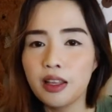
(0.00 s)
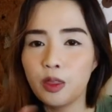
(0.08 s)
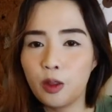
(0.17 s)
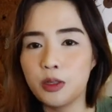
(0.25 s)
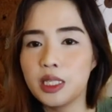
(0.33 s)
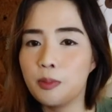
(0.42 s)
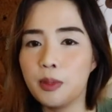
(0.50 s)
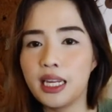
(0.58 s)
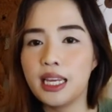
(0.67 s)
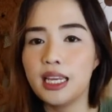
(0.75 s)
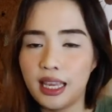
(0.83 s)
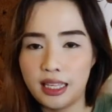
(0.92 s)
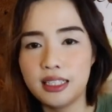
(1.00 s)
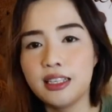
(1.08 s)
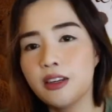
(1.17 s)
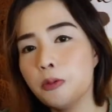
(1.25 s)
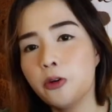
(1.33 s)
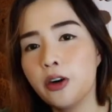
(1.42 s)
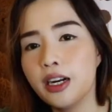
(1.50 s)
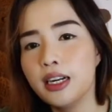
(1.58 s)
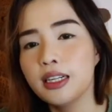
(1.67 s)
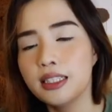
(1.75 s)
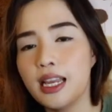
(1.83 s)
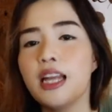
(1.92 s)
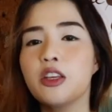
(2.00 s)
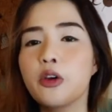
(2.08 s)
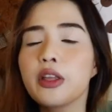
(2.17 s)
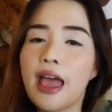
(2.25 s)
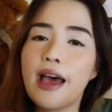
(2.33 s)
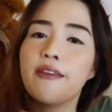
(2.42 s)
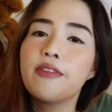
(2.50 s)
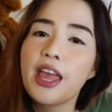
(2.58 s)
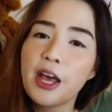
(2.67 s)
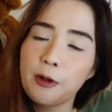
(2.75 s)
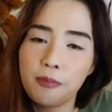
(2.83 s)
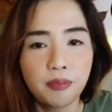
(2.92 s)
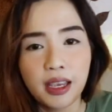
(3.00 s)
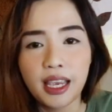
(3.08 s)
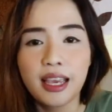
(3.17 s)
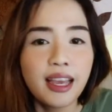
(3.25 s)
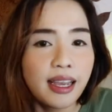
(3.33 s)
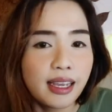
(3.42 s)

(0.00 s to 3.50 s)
knows somebody in Singapore that could have helped me